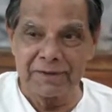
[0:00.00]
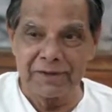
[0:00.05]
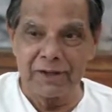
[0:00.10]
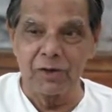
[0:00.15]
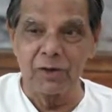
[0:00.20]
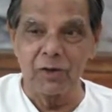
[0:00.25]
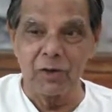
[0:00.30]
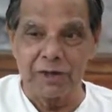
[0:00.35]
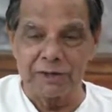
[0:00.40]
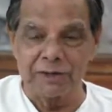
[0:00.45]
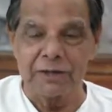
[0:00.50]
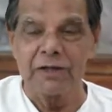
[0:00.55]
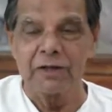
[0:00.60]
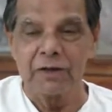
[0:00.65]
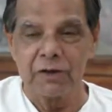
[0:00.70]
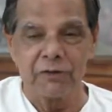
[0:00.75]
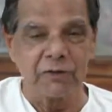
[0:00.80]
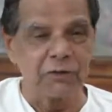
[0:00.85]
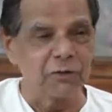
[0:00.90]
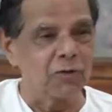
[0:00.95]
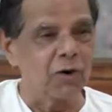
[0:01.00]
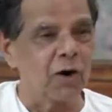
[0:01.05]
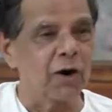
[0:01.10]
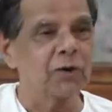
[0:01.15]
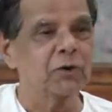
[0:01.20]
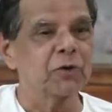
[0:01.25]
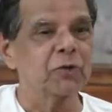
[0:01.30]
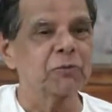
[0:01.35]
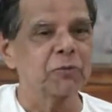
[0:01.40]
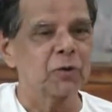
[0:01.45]
The door, if you
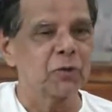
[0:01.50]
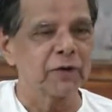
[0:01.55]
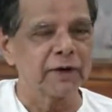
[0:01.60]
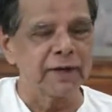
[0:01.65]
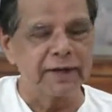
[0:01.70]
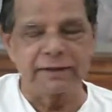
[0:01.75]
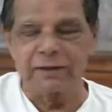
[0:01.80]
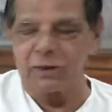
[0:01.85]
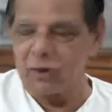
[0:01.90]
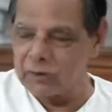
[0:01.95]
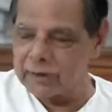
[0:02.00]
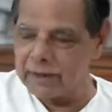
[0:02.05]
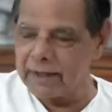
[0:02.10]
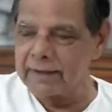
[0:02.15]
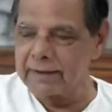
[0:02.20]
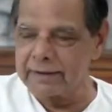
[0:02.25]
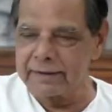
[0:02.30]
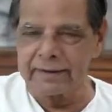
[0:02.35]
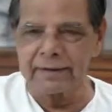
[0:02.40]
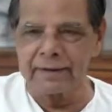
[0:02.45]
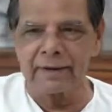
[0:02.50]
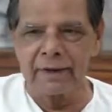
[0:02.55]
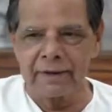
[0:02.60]
want to progress, okay,